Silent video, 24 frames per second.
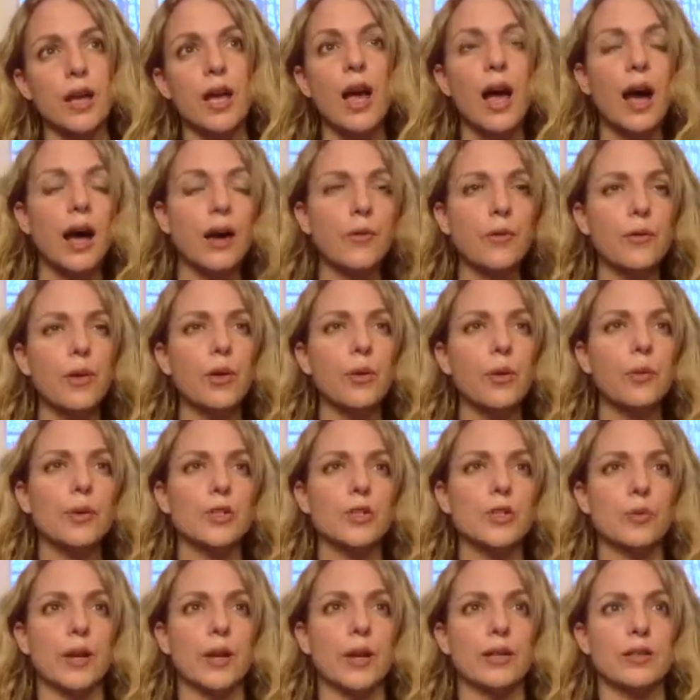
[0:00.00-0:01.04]
I don't know
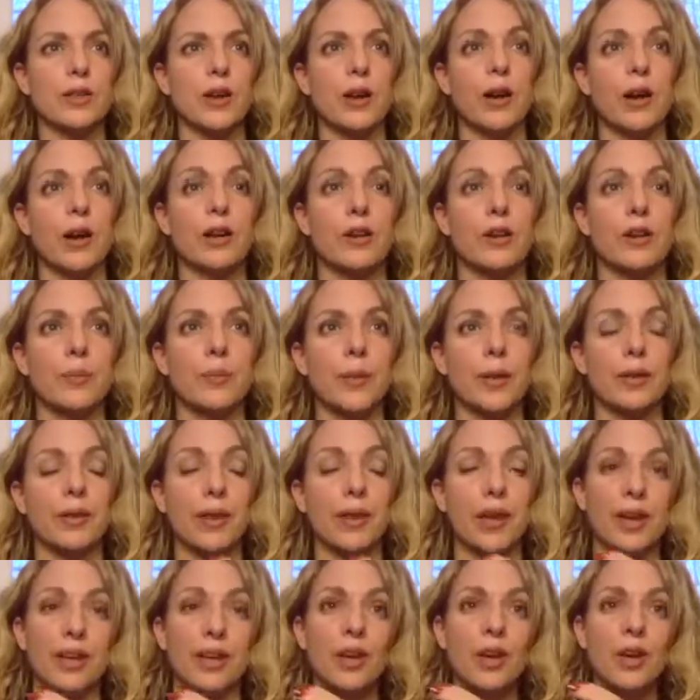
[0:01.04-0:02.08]
which way is harder, but
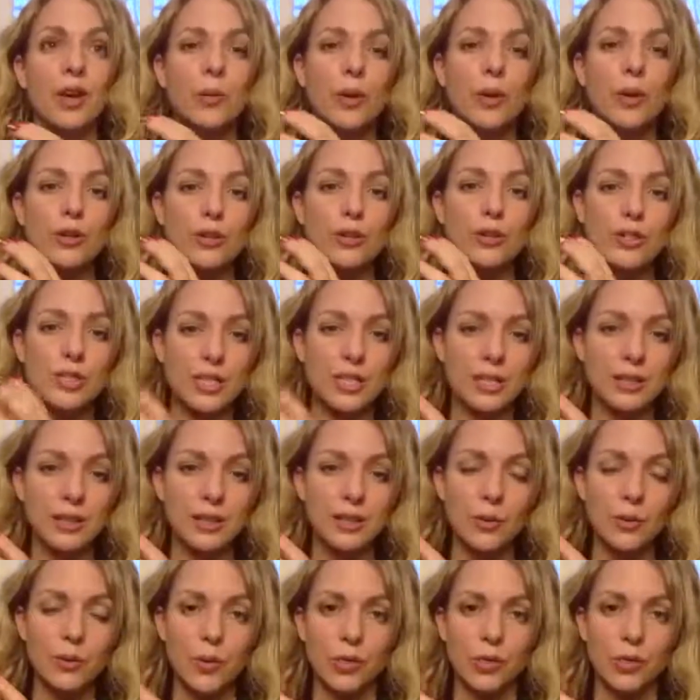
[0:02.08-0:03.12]
like when you're
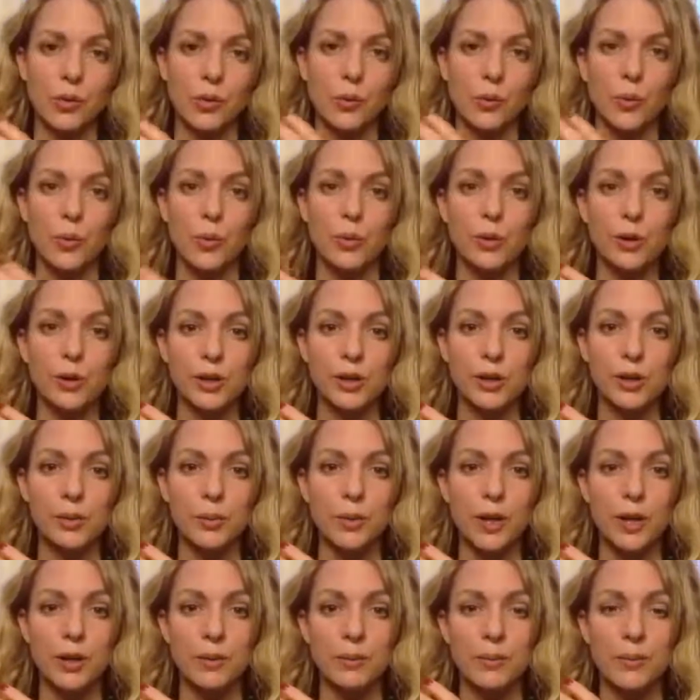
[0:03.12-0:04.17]
dealing with the warrior
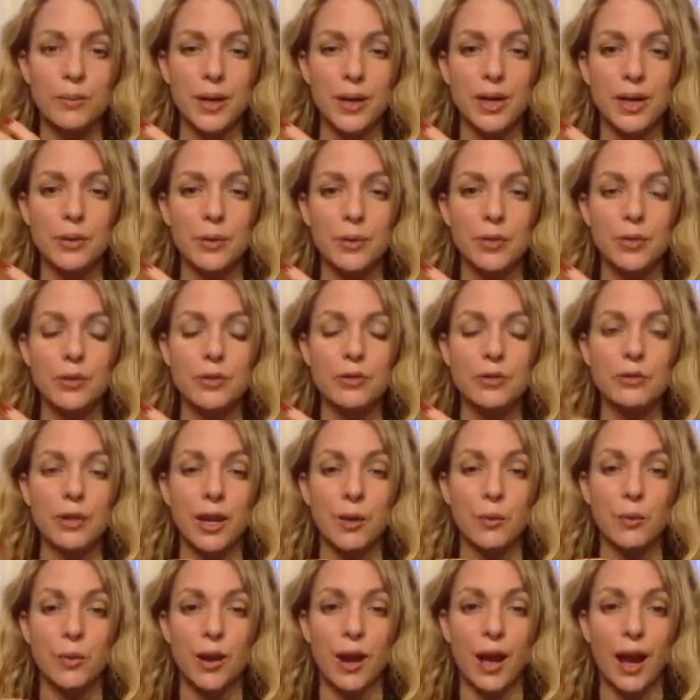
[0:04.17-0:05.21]
one money wound, like
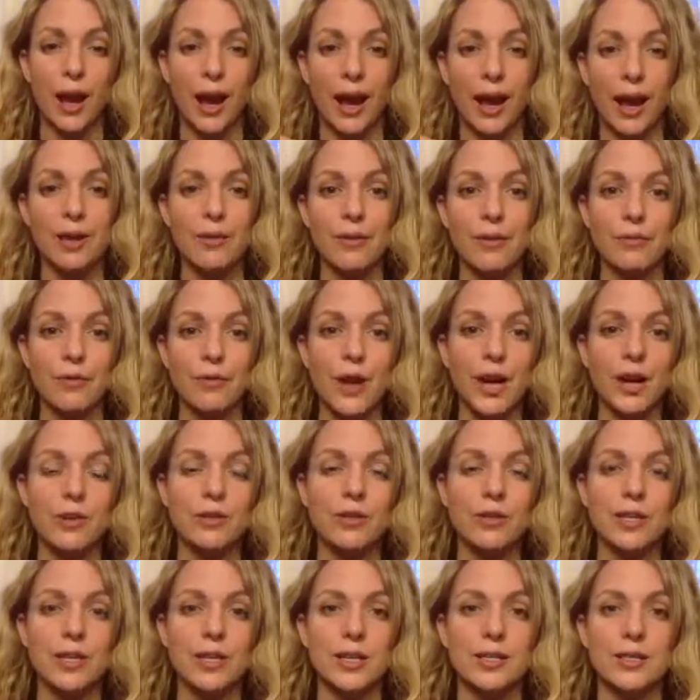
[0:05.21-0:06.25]
what I have
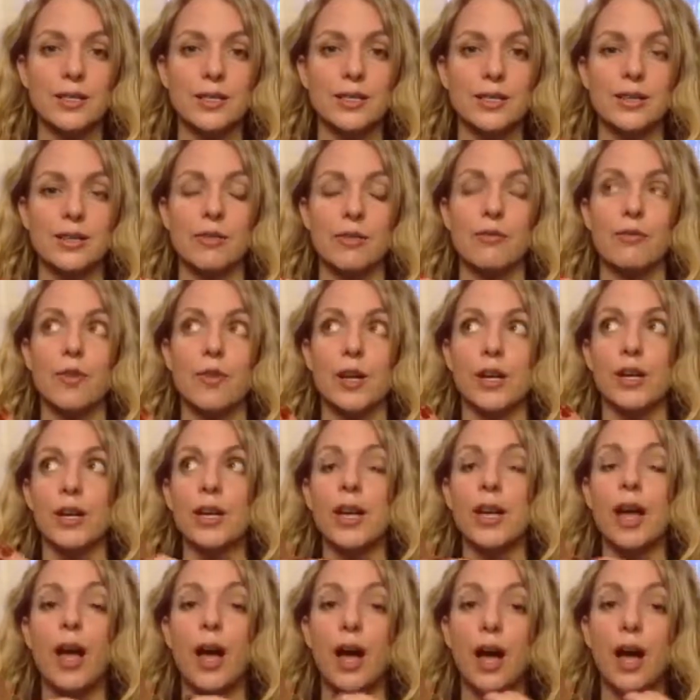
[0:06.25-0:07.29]
found is it's a
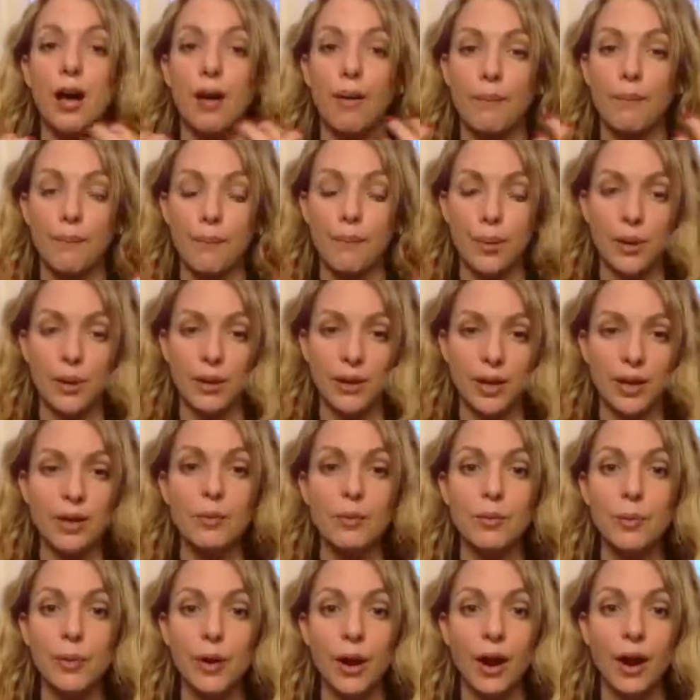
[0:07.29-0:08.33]
very
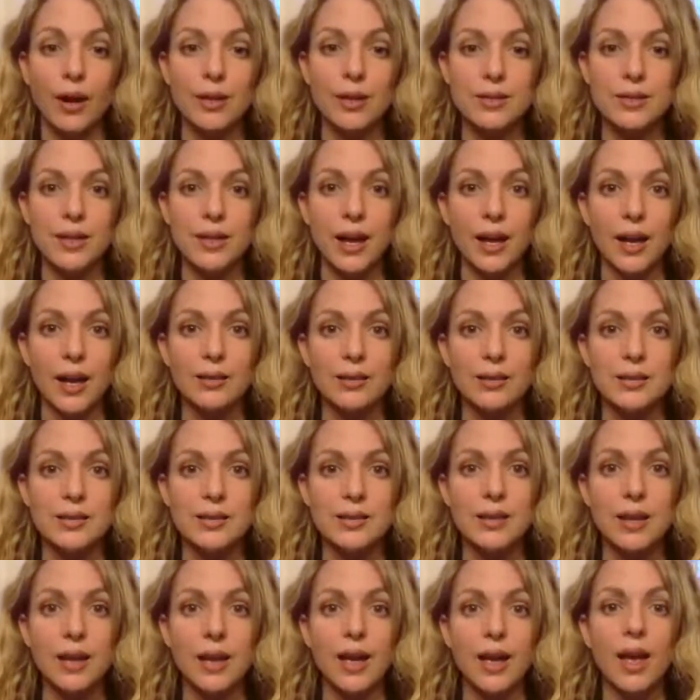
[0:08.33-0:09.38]
humbling
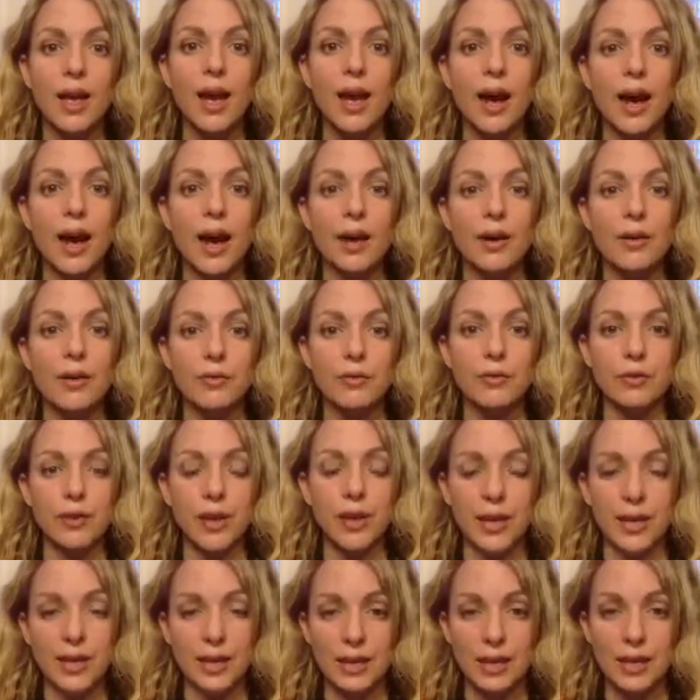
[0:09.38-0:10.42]
process of
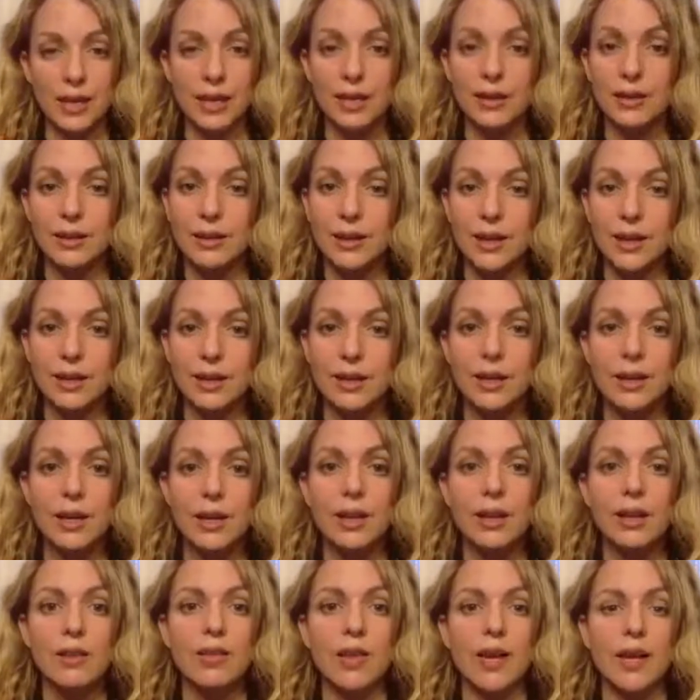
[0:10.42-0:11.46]
like healing.
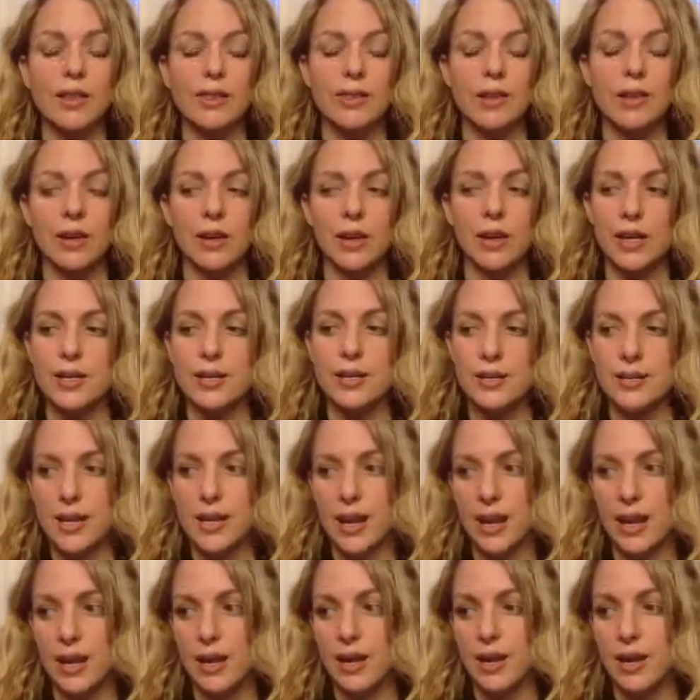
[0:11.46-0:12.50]
Like there is
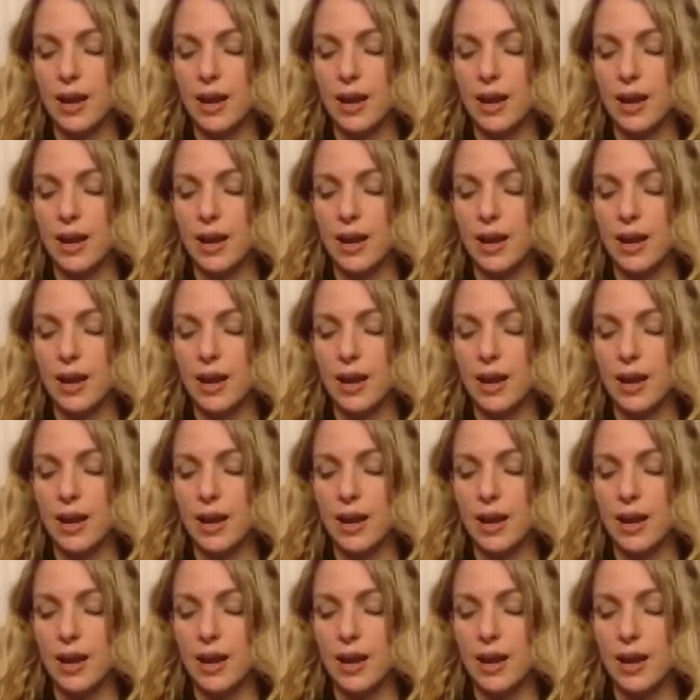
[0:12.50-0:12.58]
a